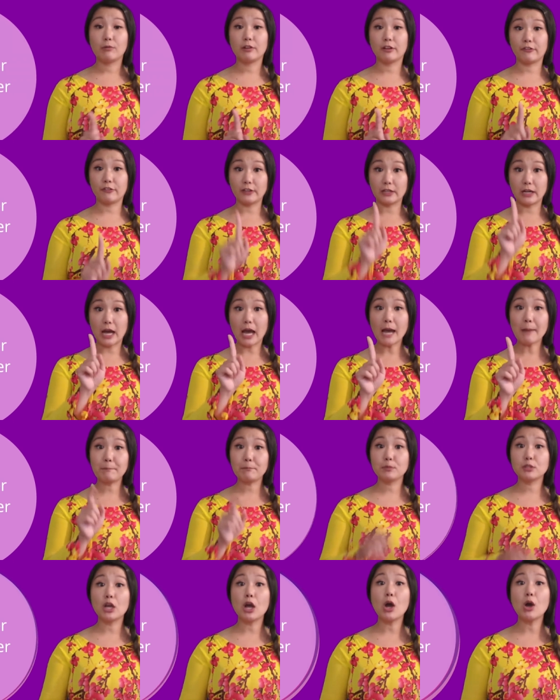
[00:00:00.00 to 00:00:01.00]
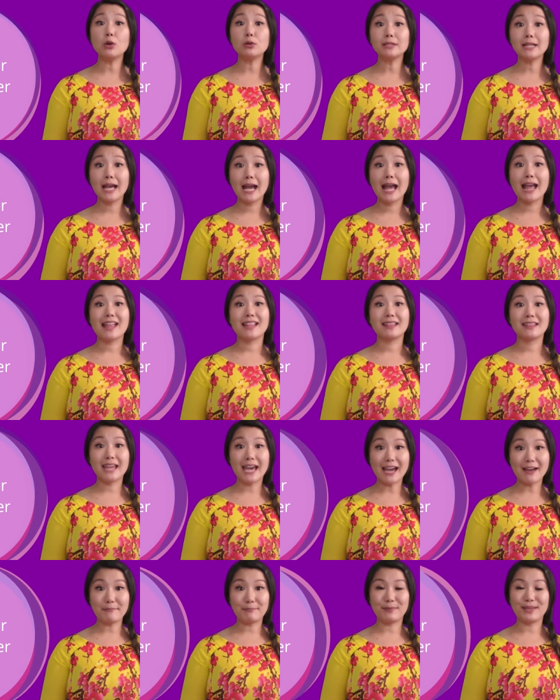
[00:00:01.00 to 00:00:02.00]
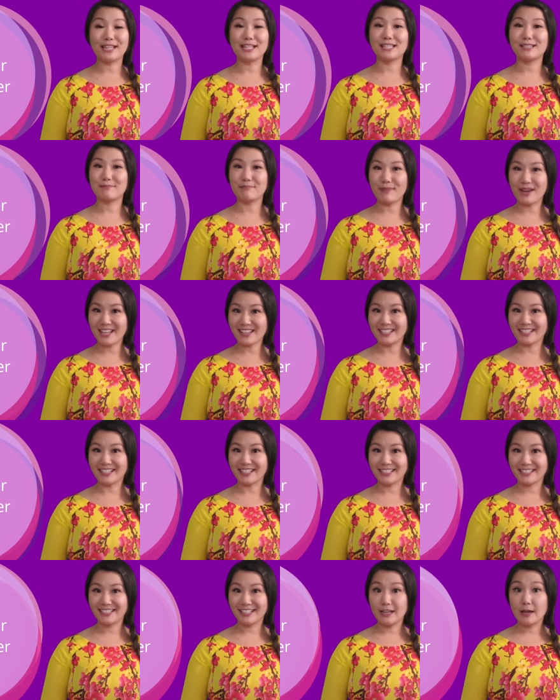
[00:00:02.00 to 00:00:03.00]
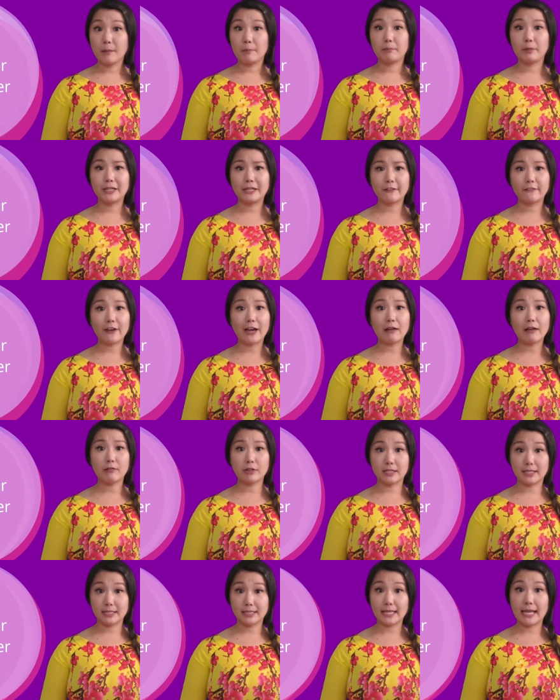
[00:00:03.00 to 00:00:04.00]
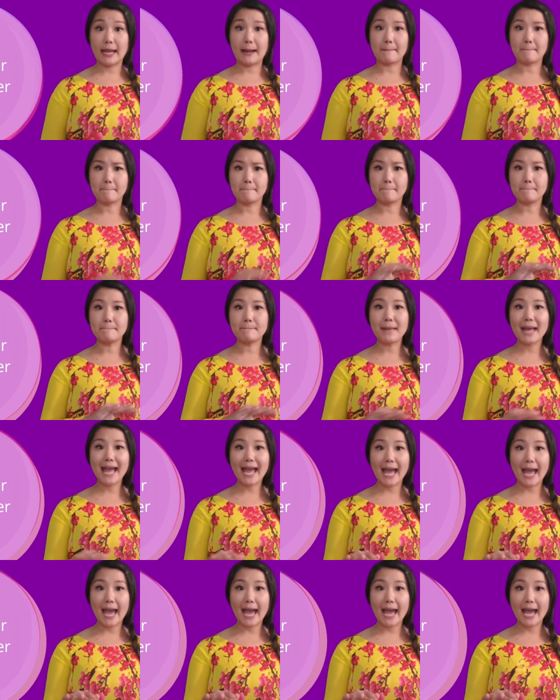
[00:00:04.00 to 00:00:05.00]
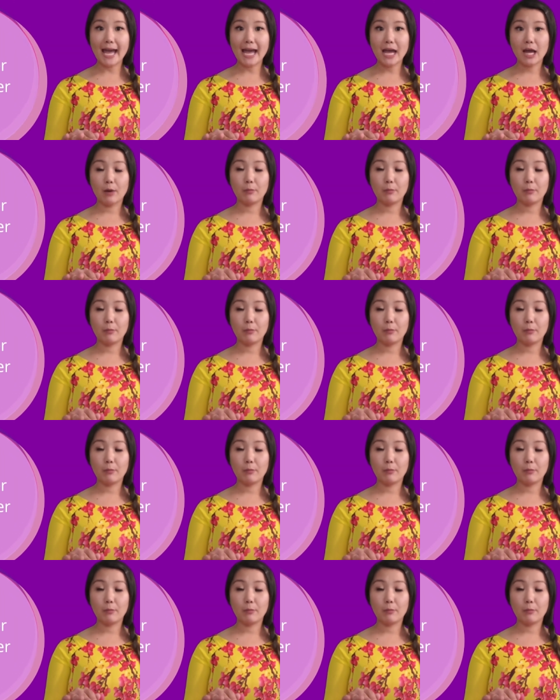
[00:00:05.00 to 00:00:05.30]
with an uptone, that means mother. But if I were to say ma